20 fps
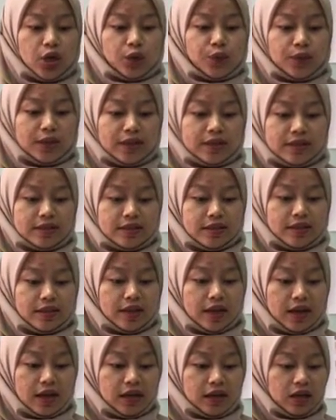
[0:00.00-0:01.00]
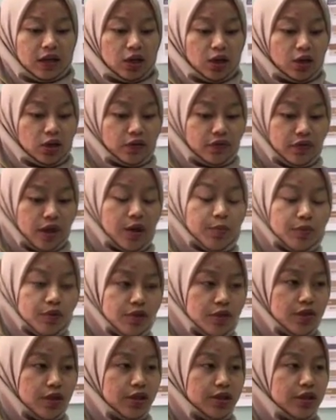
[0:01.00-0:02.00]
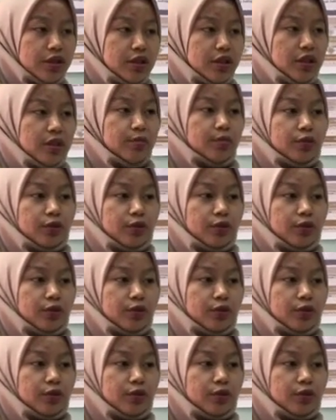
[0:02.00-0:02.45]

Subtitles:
we can see that a lot of demonstration,